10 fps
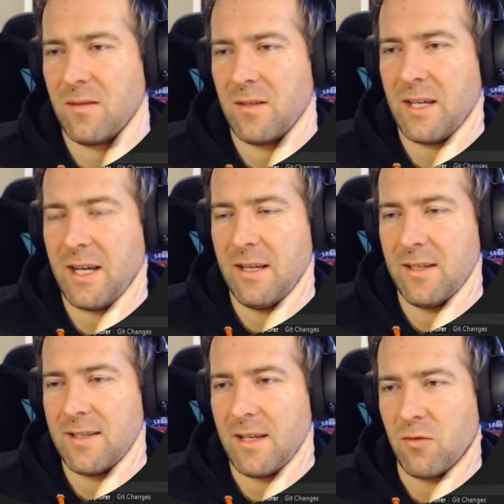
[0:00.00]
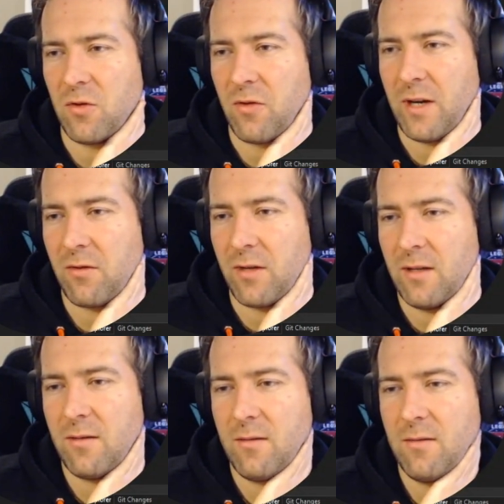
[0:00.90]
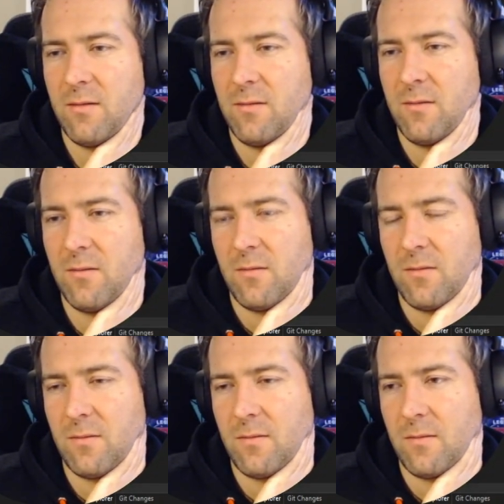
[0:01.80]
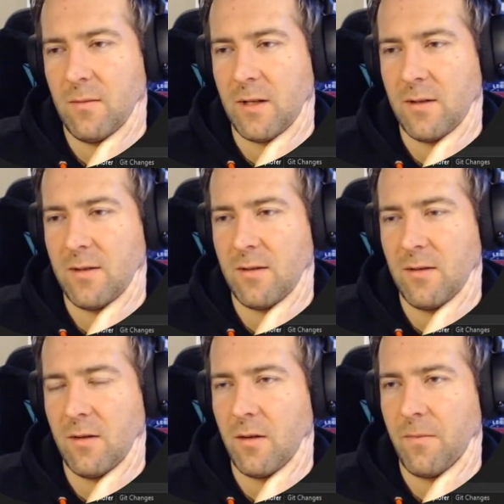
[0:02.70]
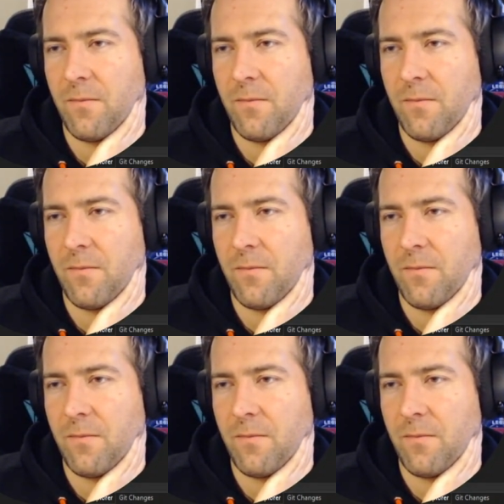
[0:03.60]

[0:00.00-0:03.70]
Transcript: kind of sounds correct, right? That this is the